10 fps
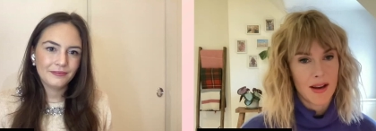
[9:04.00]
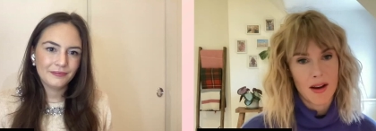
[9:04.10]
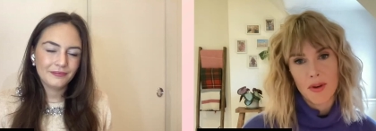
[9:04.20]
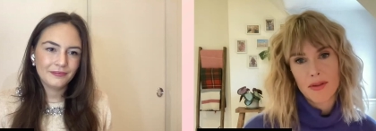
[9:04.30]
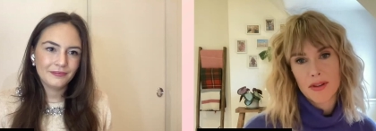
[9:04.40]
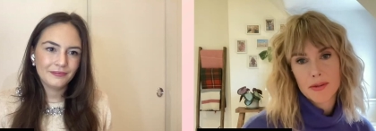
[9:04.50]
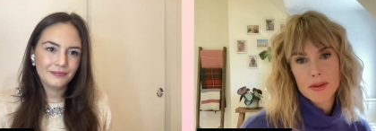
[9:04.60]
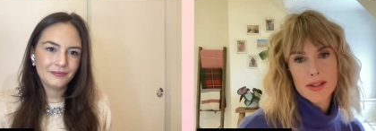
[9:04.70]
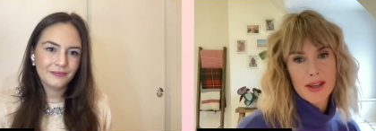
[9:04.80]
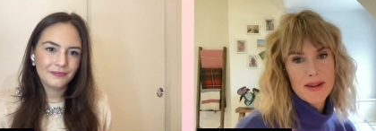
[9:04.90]
Speaker 1: cannot wait for
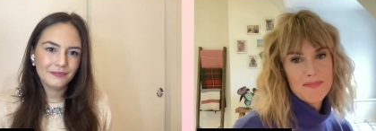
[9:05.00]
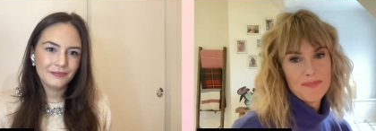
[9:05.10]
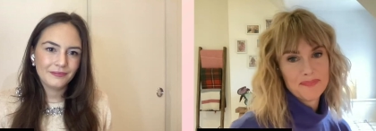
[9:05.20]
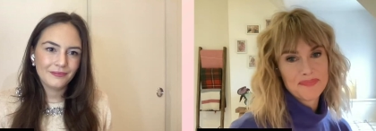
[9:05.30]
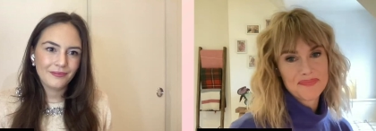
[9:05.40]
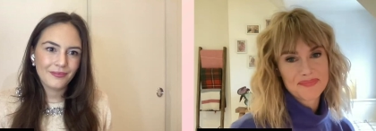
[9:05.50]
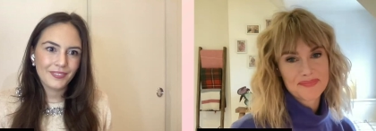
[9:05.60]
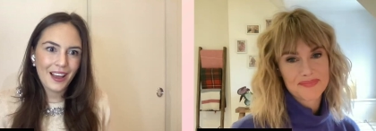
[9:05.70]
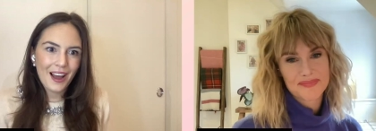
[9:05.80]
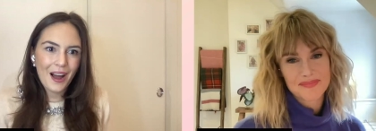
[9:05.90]
everyone to see
Speaker 2: it.
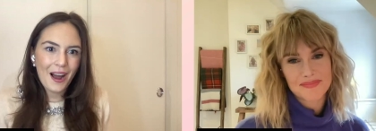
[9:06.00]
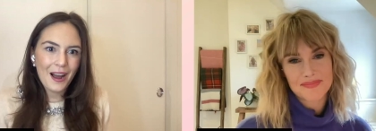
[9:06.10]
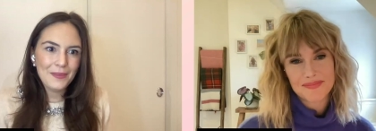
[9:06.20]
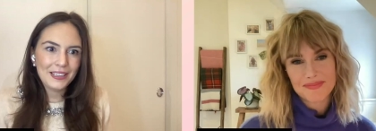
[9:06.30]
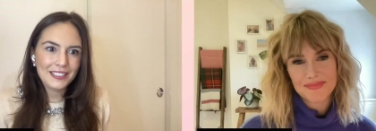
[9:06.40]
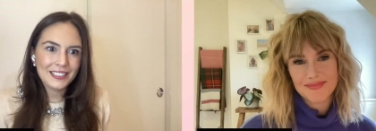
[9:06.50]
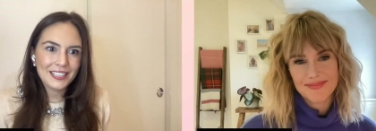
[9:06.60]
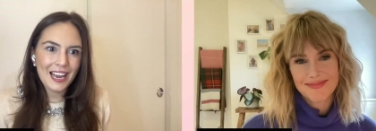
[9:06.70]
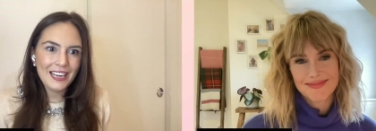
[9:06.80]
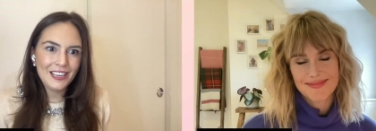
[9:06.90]
I'm
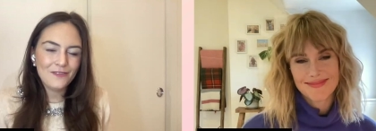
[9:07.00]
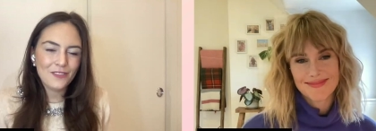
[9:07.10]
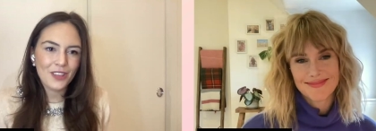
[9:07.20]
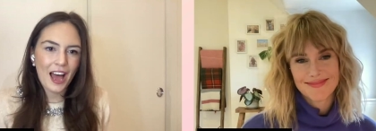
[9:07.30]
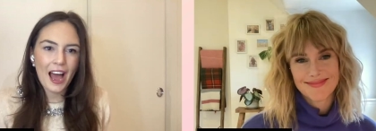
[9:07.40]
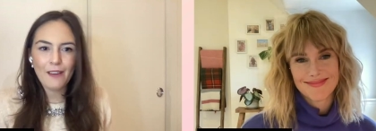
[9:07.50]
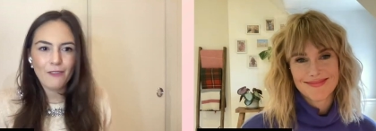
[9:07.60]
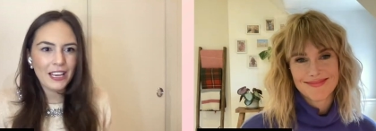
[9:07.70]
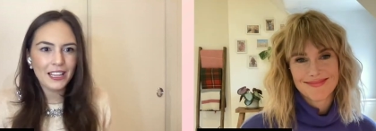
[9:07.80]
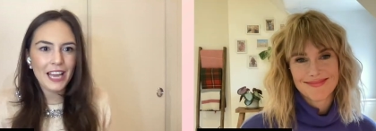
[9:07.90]
excited for that.
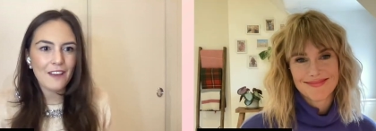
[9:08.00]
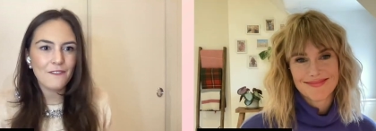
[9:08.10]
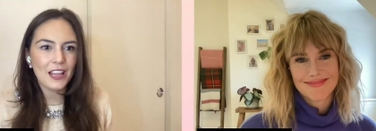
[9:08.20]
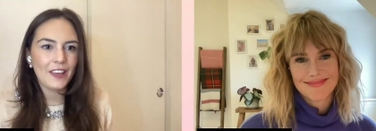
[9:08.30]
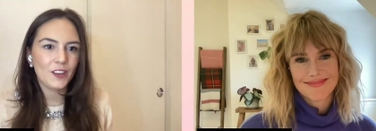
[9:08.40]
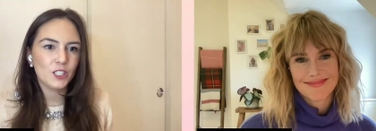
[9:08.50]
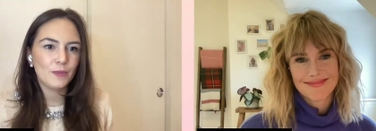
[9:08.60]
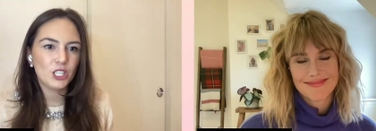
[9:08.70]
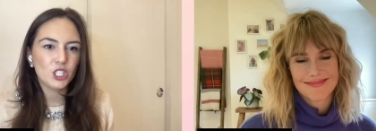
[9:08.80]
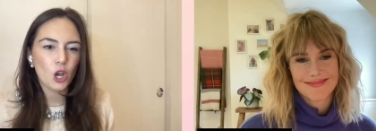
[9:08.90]
Lately, I feel like there's
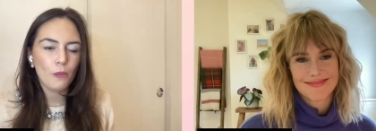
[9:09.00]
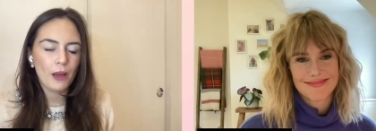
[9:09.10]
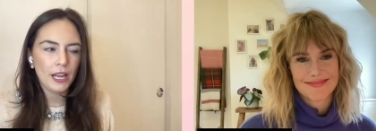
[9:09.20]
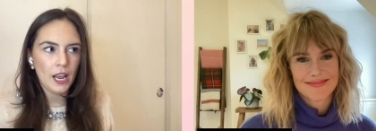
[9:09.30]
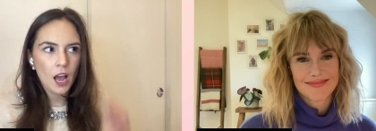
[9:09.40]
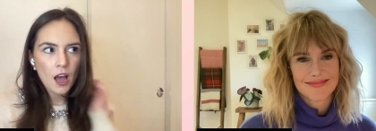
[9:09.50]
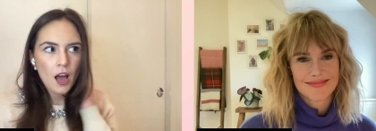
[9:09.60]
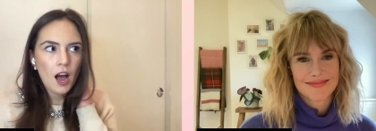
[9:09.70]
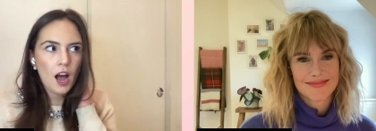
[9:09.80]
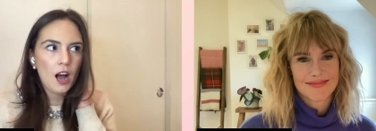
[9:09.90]
been so many
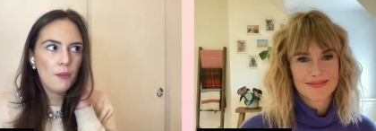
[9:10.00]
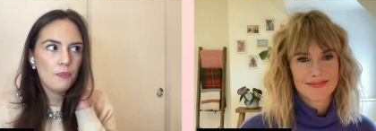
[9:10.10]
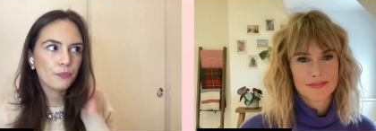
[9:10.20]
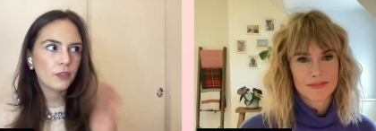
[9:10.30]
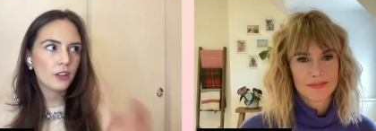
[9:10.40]
um,